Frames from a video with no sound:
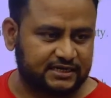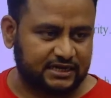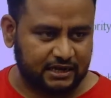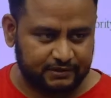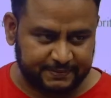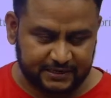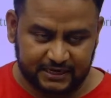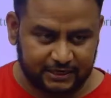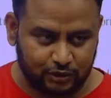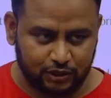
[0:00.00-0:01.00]
I have repeatedly
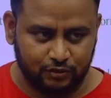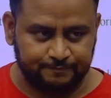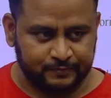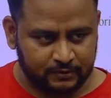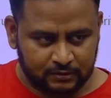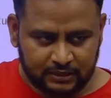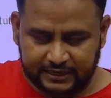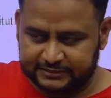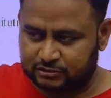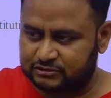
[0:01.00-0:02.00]
told you,
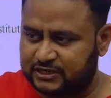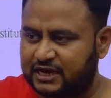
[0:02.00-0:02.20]
exclusively I